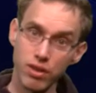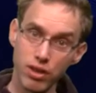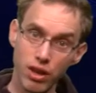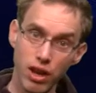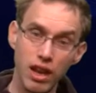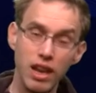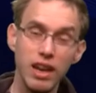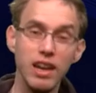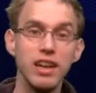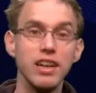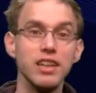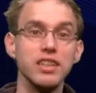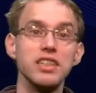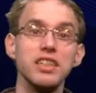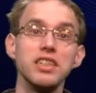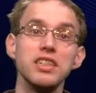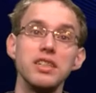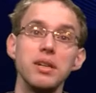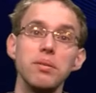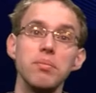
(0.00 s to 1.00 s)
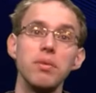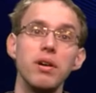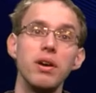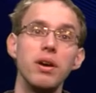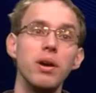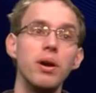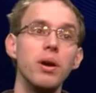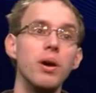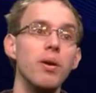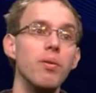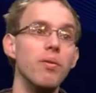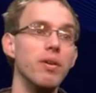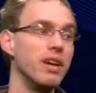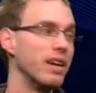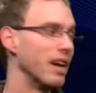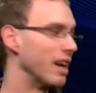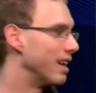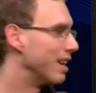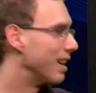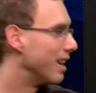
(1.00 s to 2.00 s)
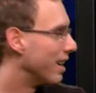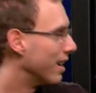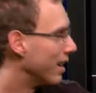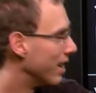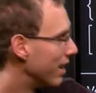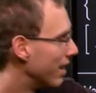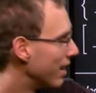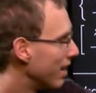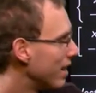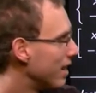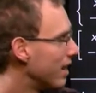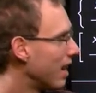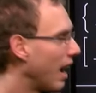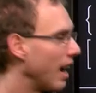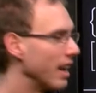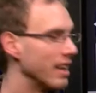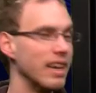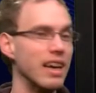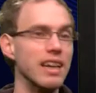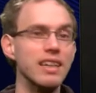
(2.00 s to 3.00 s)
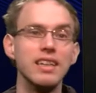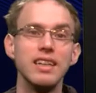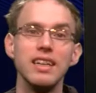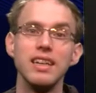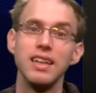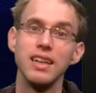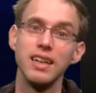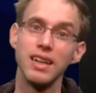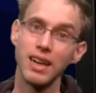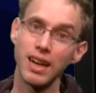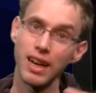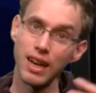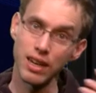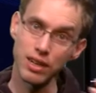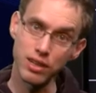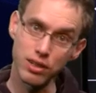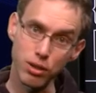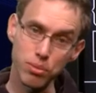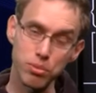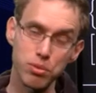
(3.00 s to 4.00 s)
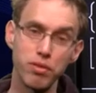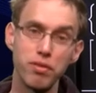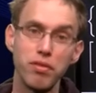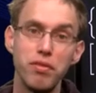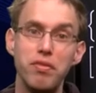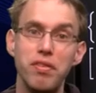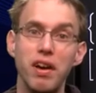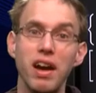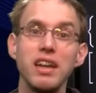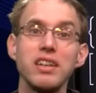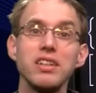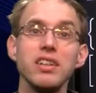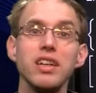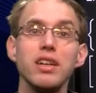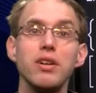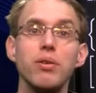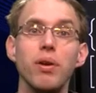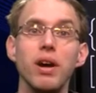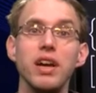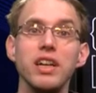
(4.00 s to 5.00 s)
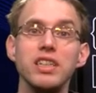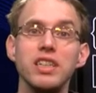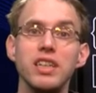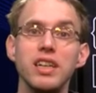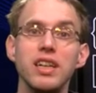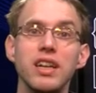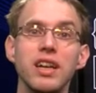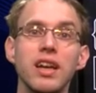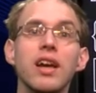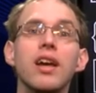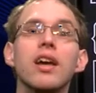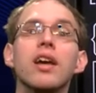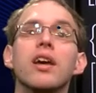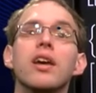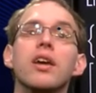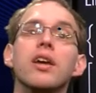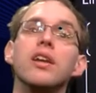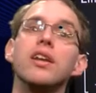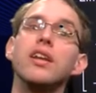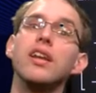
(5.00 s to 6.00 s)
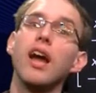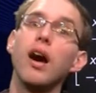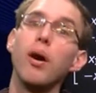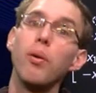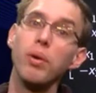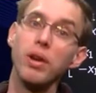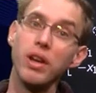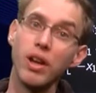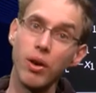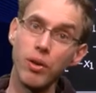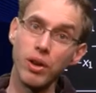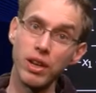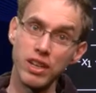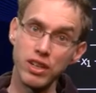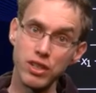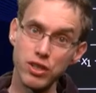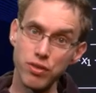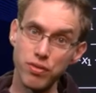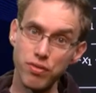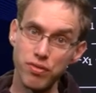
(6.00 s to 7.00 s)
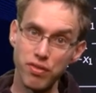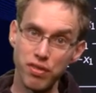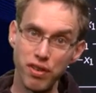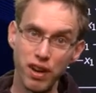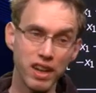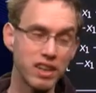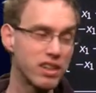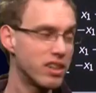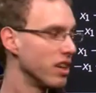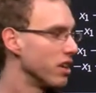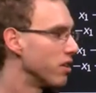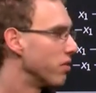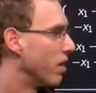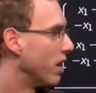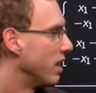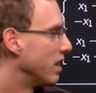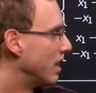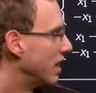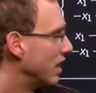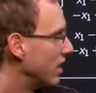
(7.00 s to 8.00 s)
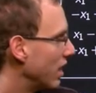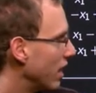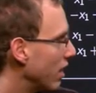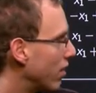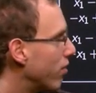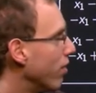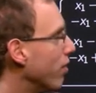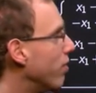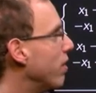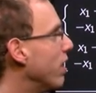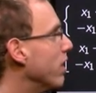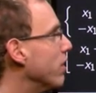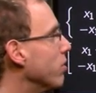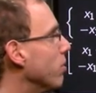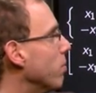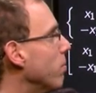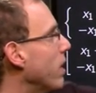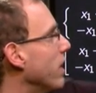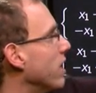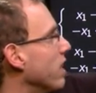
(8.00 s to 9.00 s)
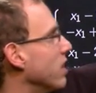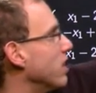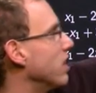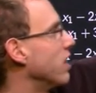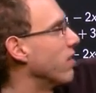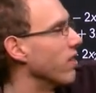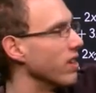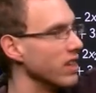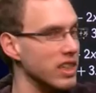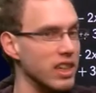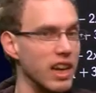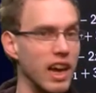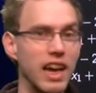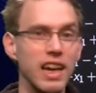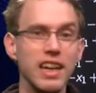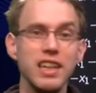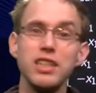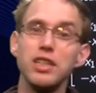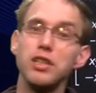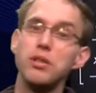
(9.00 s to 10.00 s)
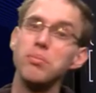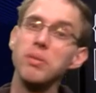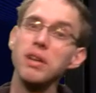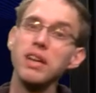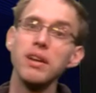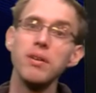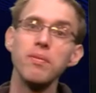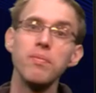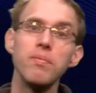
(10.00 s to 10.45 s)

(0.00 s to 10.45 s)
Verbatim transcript: a linear system. We can rewrite that in terms of a vector equation. Now we know that this vector equation is equivalent to matrix equation Ax is B